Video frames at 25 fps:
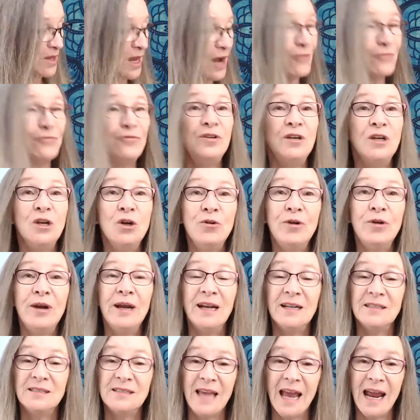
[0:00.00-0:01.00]
a few
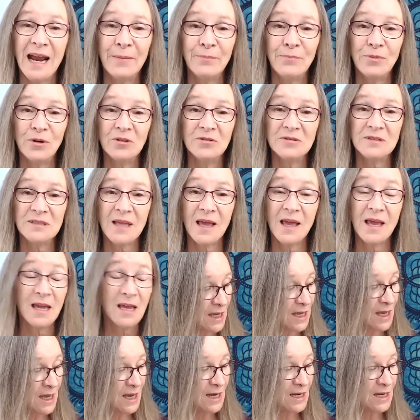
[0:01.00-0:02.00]
examples.
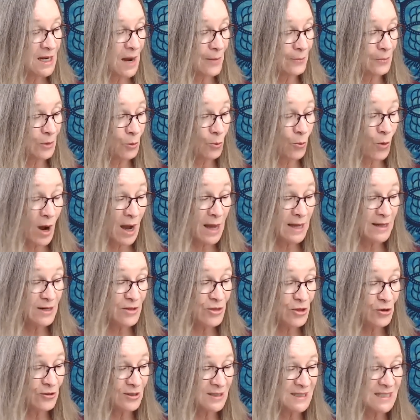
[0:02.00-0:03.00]
Number one,
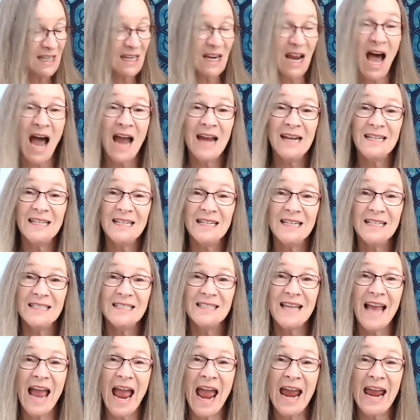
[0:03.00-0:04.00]
there is
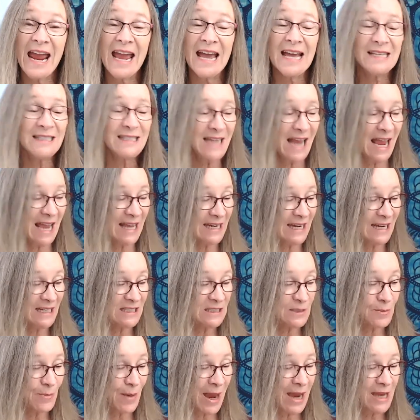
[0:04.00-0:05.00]
lightness and an
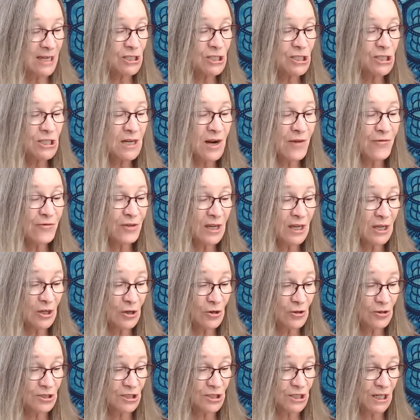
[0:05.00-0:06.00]
expansion of
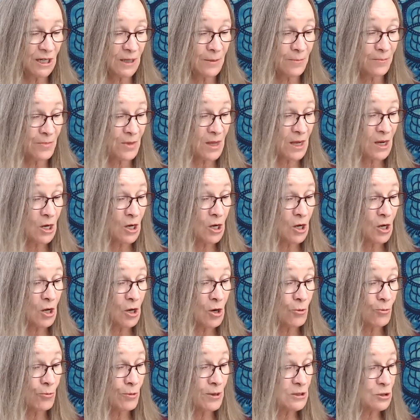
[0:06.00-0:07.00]
energy,
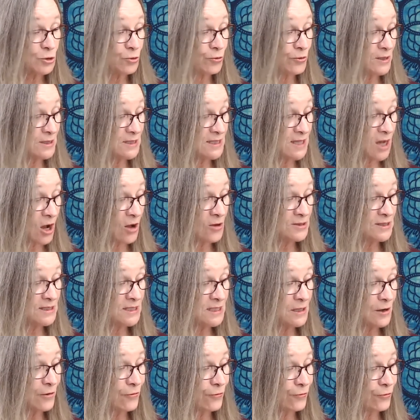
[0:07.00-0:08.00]
which results
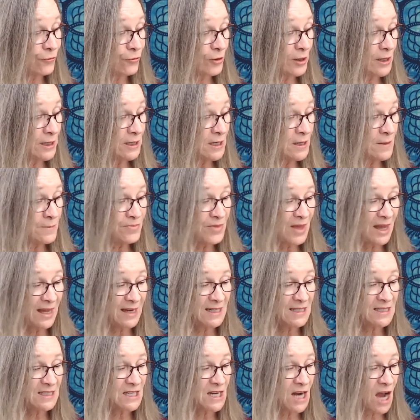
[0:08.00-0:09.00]
in a freedom that
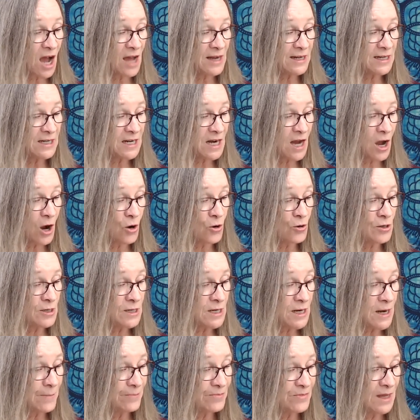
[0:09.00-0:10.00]
is not known
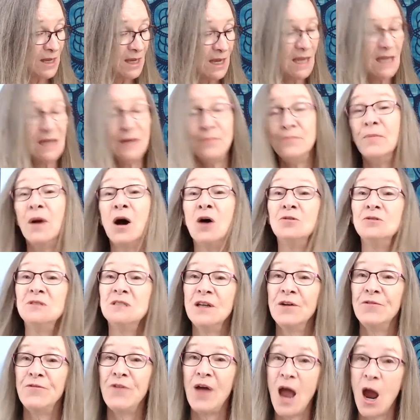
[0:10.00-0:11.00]
in most
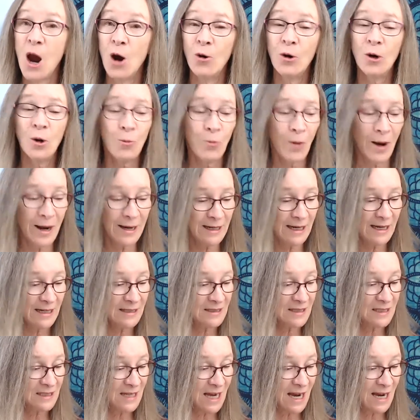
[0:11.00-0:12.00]
of our waking
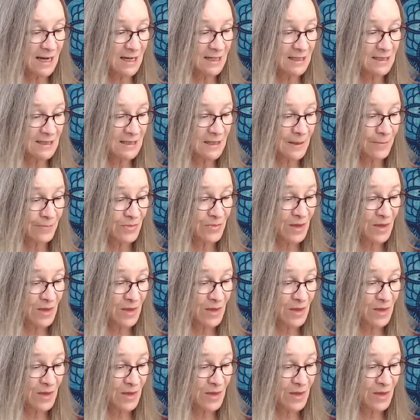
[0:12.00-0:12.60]
states.